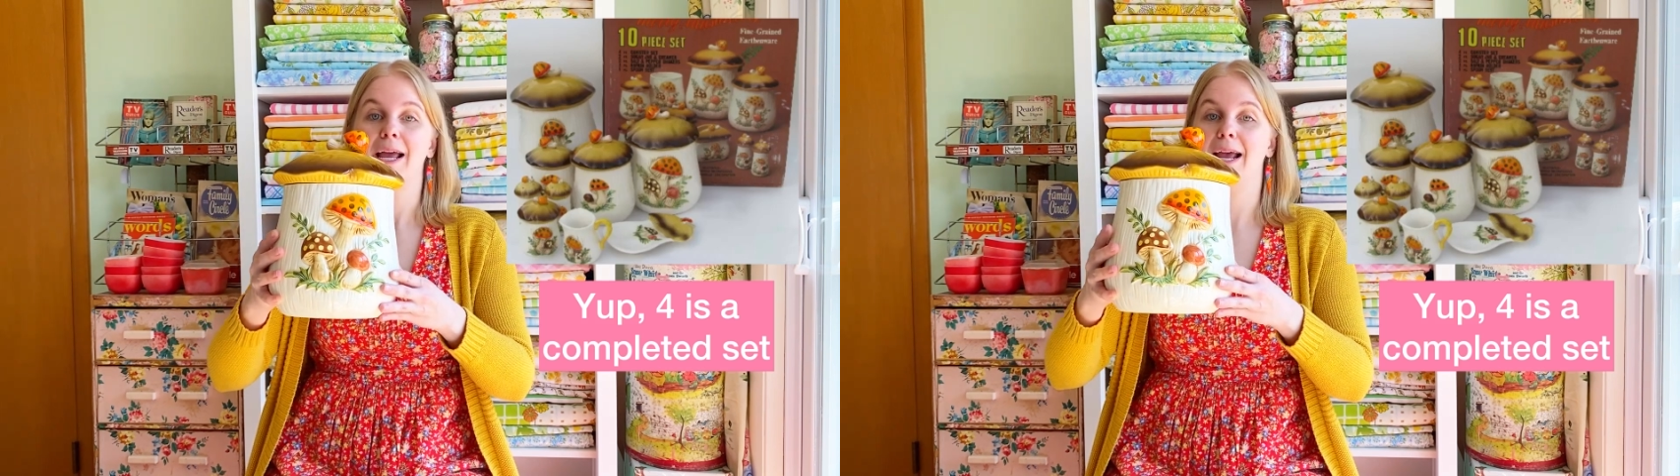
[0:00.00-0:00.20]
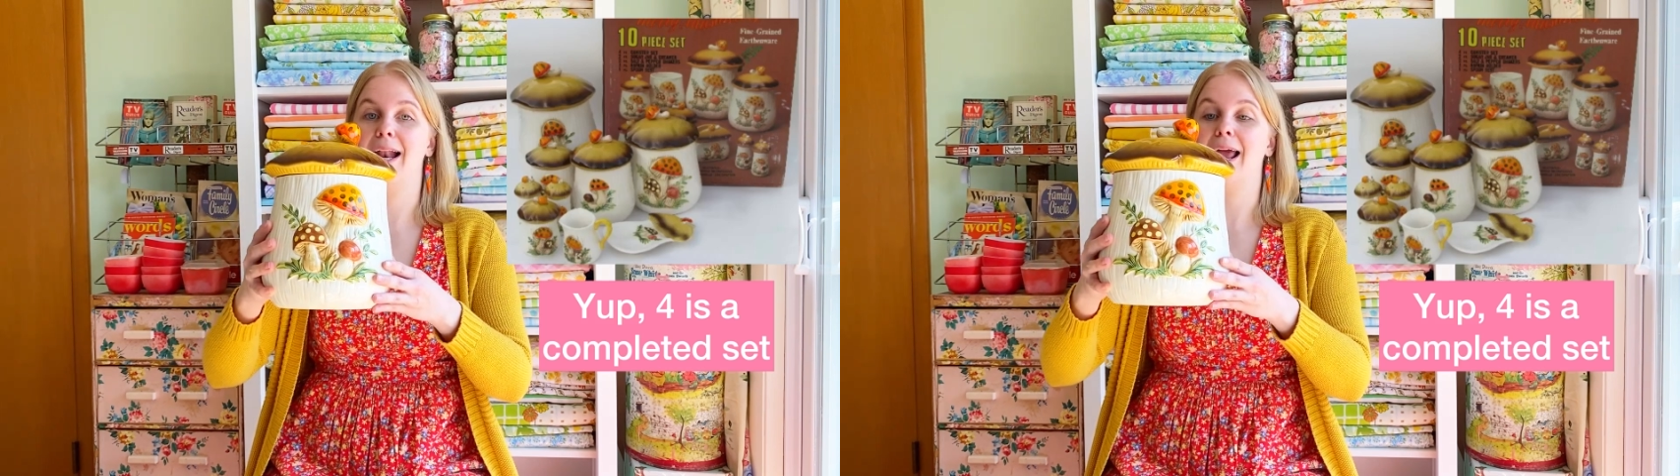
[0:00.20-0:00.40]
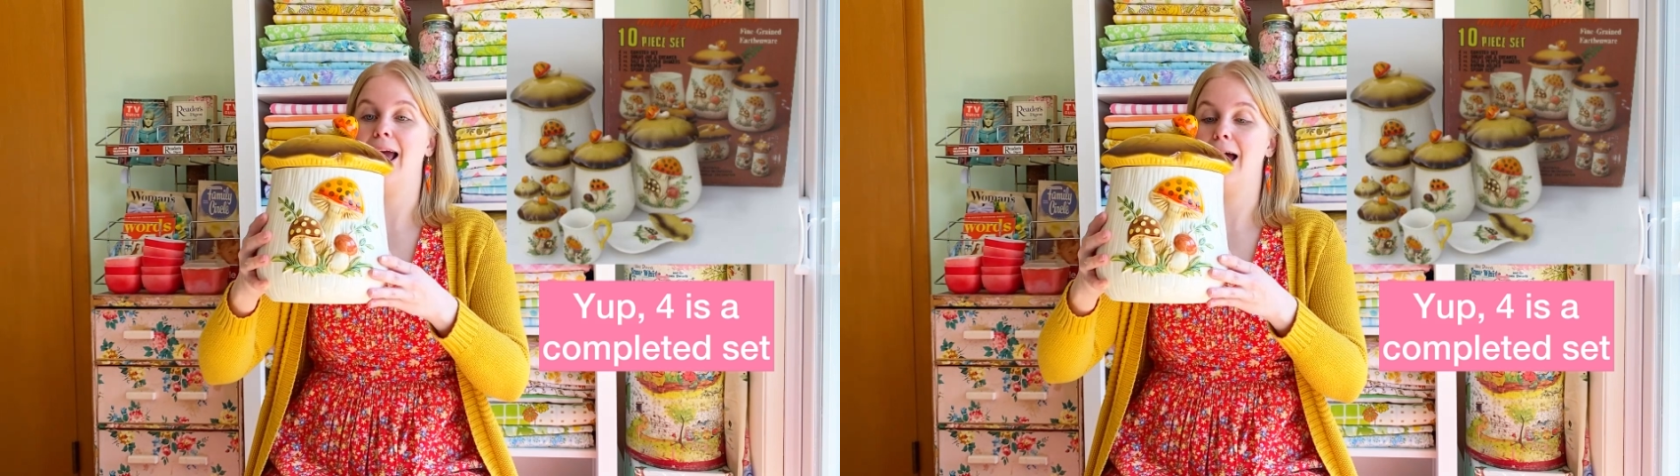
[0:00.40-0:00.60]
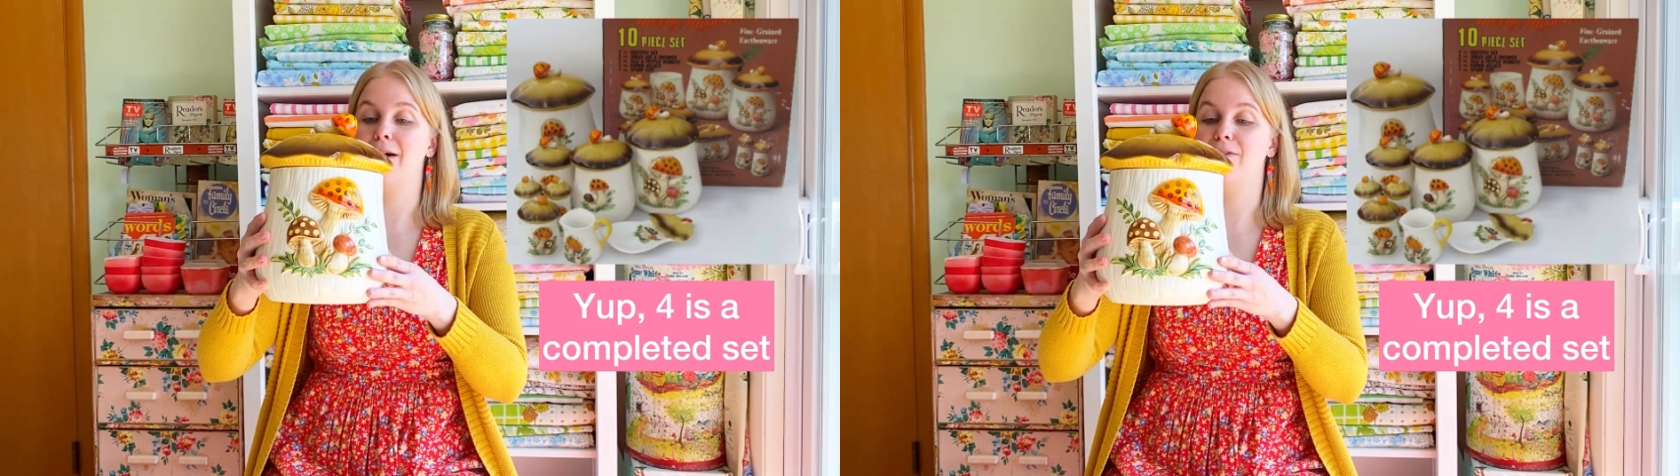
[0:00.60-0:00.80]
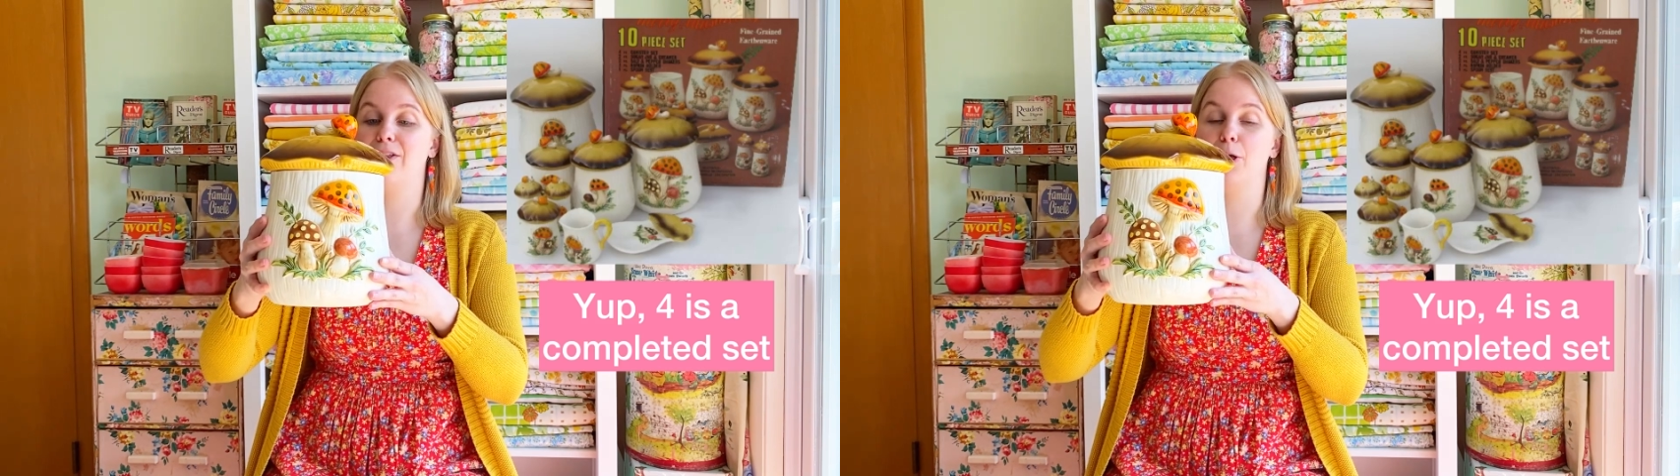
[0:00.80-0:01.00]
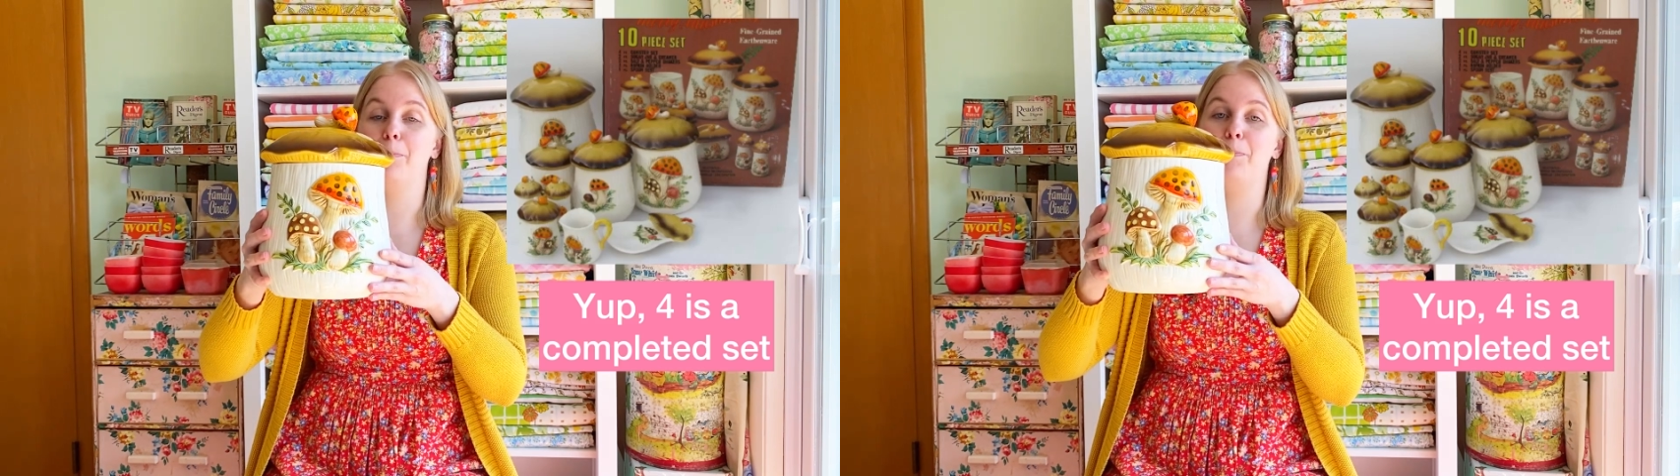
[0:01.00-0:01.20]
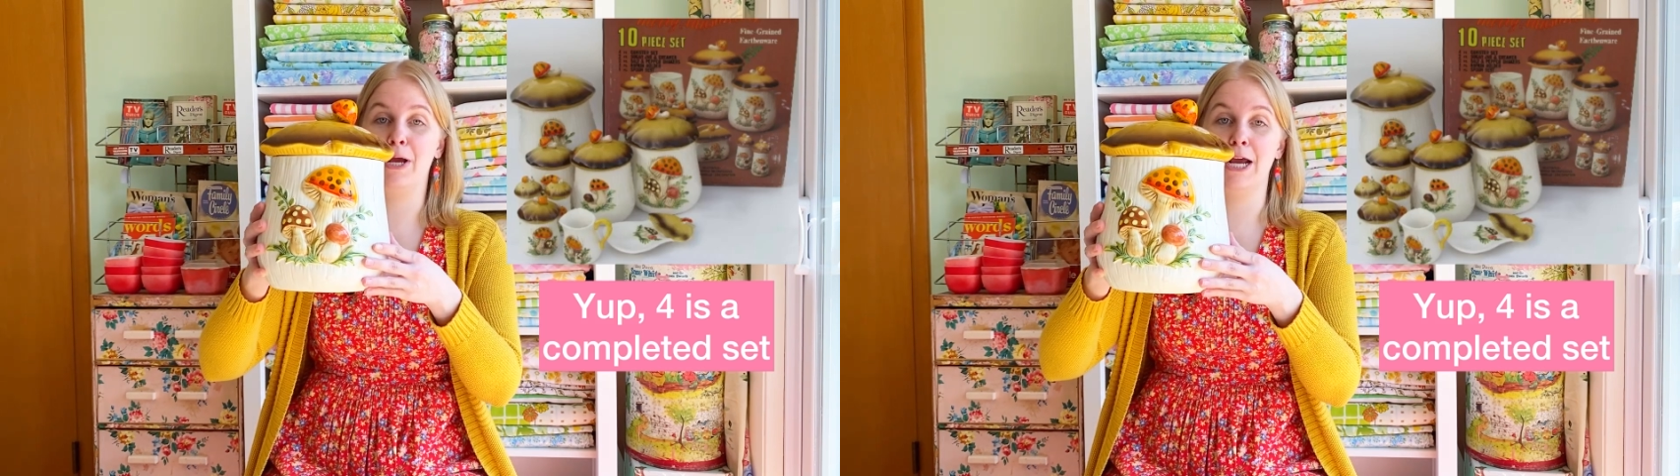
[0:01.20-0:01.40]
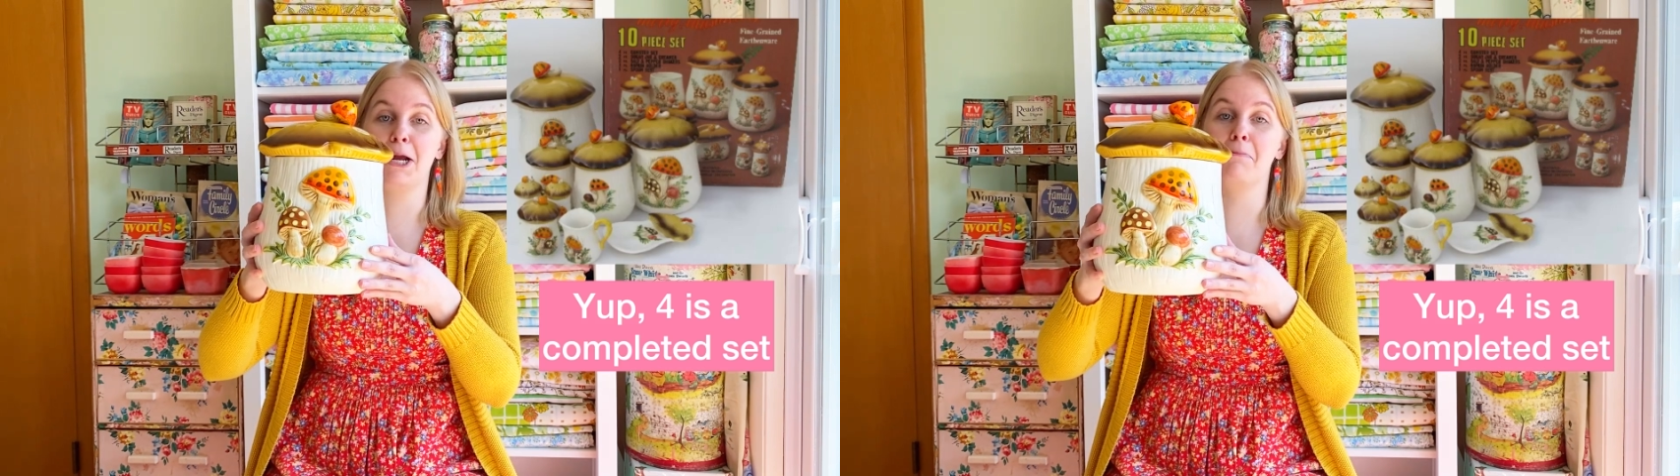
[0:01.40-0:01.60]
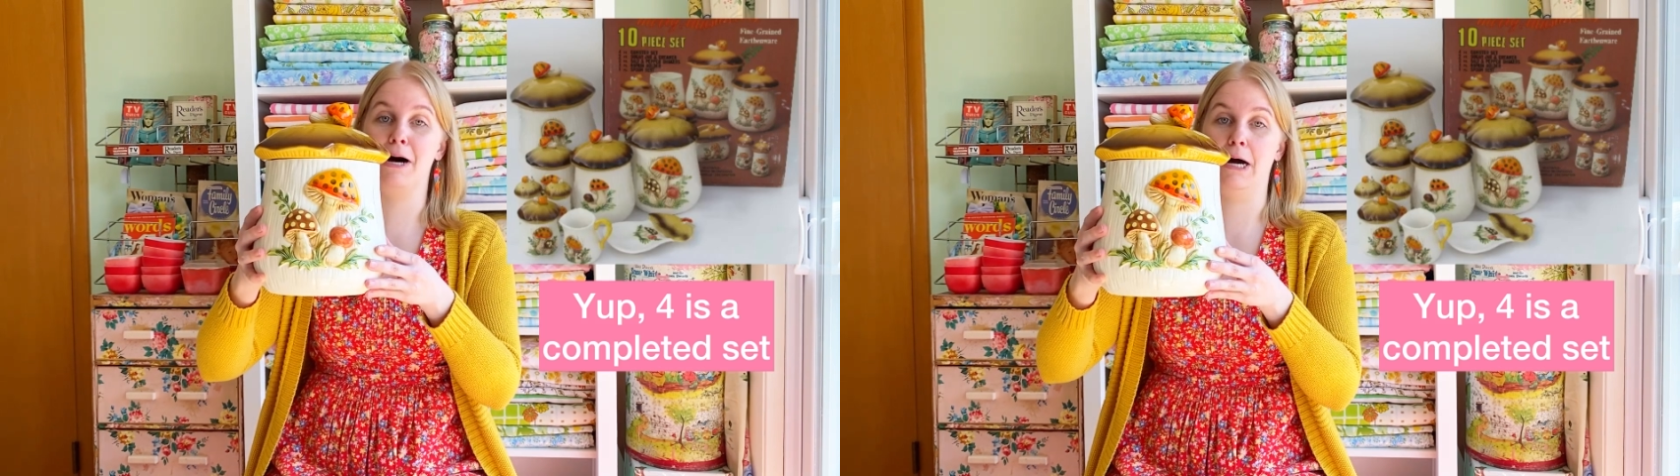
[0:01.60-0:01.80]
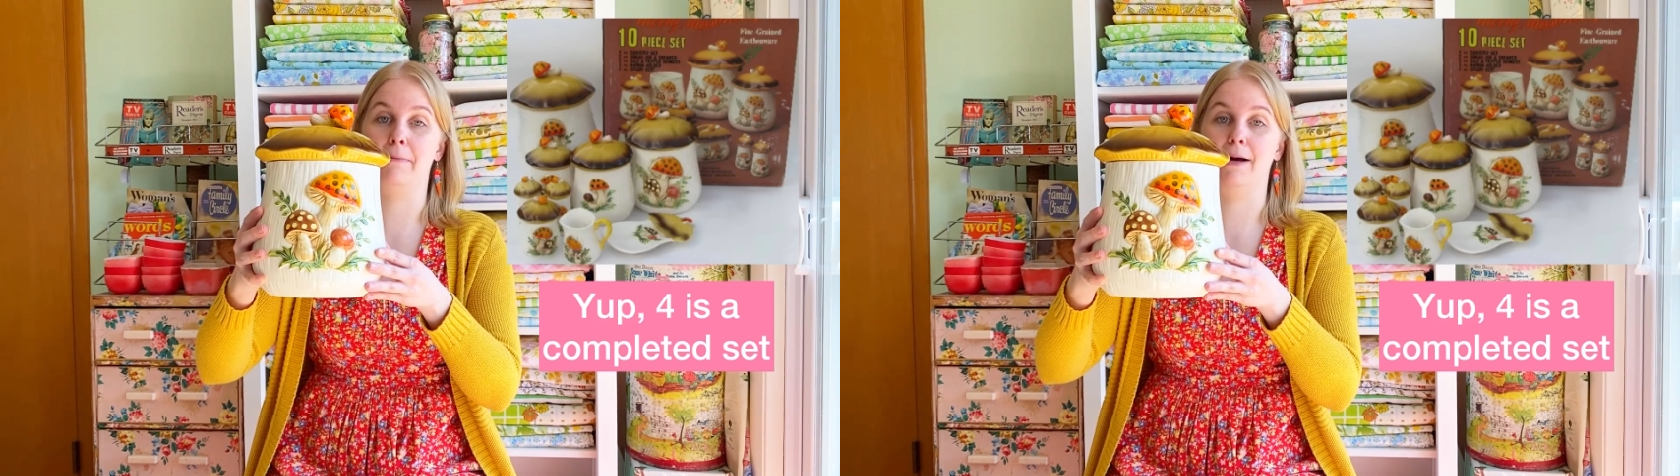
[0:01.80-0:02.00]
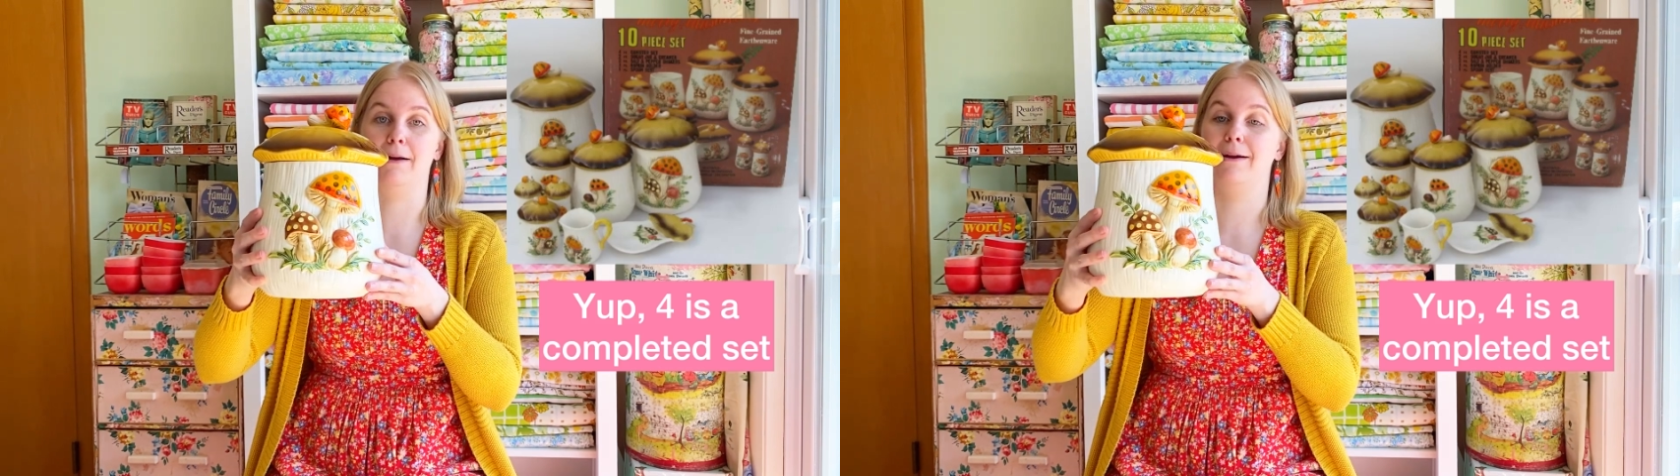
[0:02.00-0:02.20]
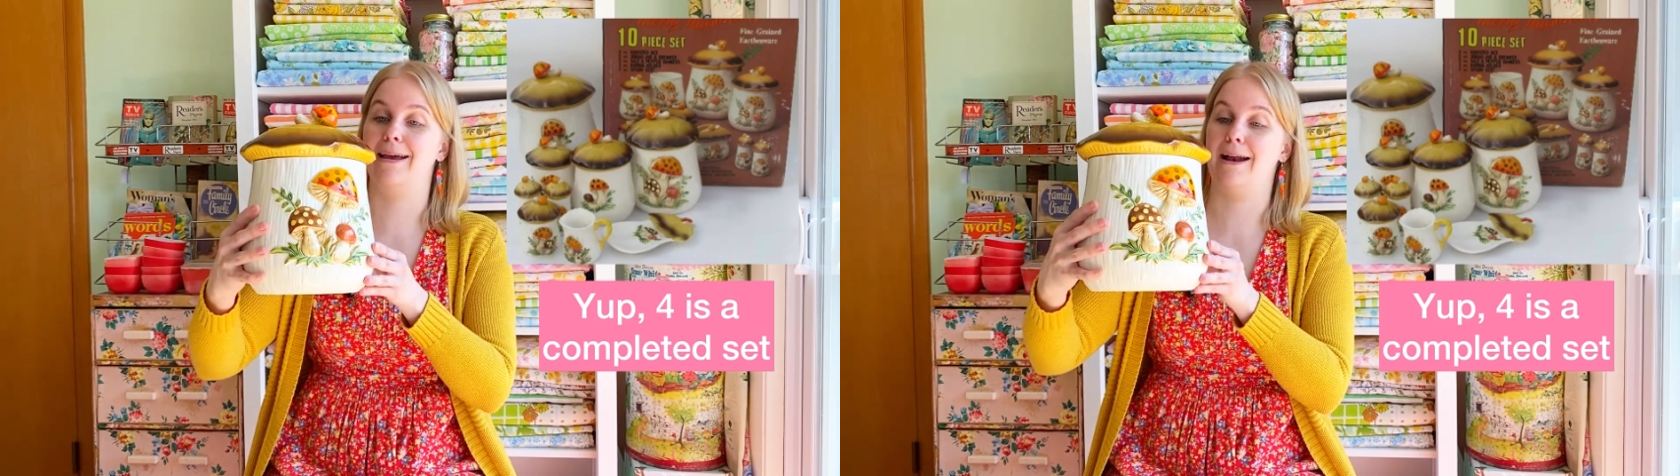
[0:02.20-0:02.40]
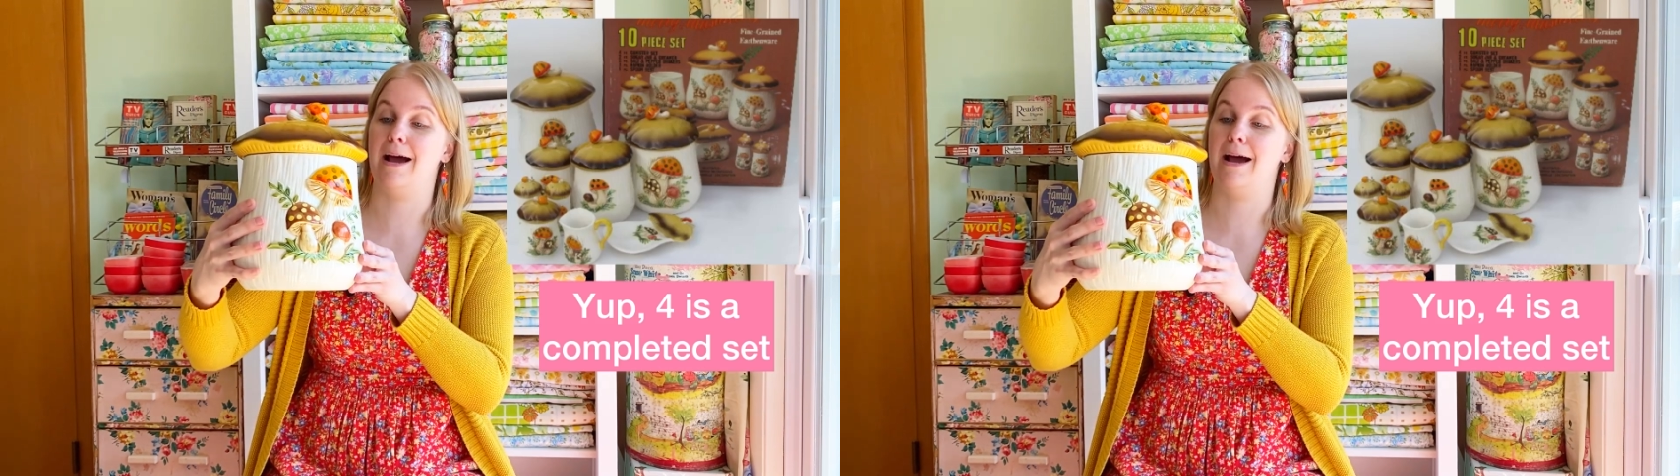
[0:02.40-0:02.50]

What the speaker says: and I have the big mama, and